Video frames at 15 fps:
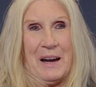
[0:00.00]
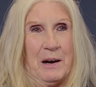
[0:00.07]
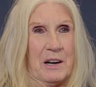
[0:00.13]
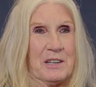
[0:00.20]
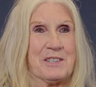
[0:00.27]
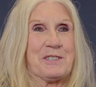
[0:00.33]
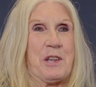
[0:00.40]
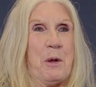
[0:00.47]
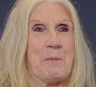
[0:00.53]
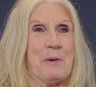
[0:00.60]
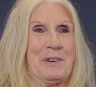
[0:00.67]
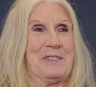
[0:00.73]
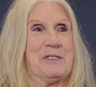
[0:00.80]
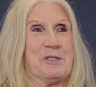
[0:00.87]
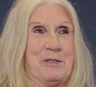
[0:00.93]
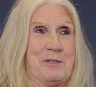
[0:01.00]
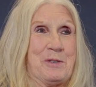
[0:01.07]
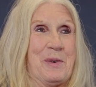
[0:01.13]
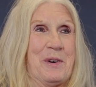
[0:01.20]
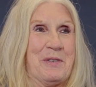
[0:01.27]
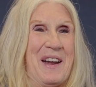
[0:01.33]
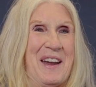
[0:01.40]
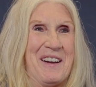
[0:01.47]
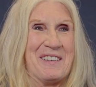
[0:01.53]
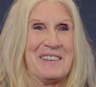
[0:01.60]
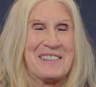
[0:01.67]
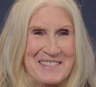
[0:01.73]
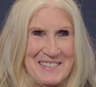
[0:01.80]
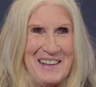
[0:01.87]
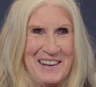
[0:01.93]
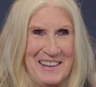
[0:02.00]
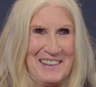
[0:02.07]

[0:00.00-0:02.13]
I just hope I can do 12 hours.